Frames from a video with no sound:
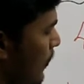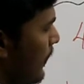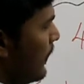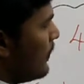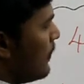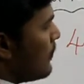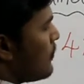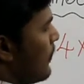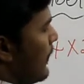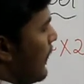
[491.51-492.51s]
Okay,
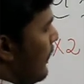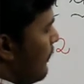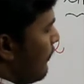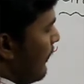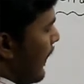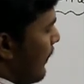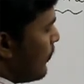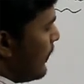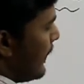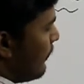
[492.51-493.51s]
so here we
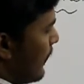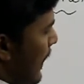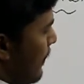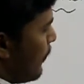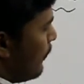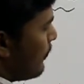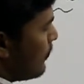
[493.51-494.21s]
have to leave a gap of